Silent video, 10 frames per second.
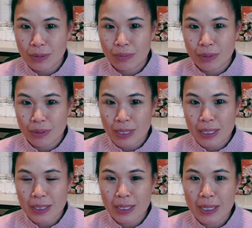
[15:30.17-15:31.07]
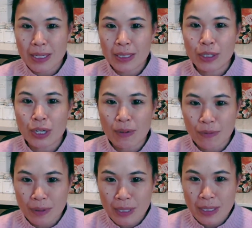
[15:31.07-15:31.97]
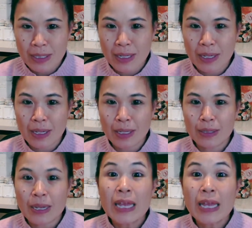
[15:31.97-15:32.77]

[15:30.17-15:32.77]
brew these teas, shop for these teas,